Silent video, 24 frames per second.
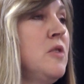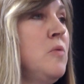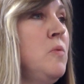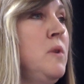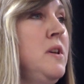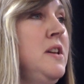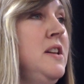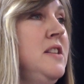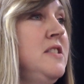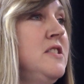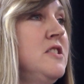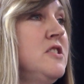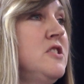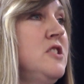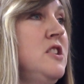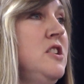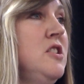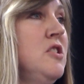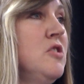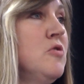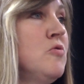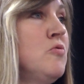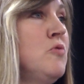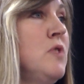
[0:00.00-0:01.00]
that we need to
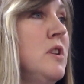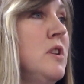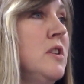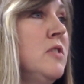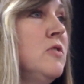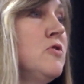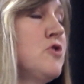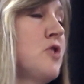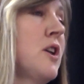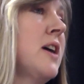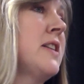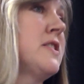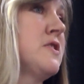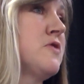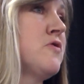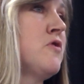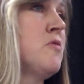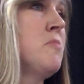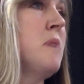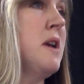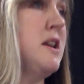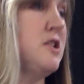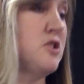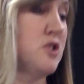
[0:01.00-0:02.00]
see real
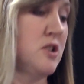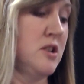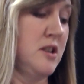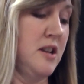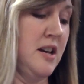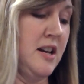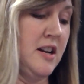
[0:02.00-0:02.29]
transformation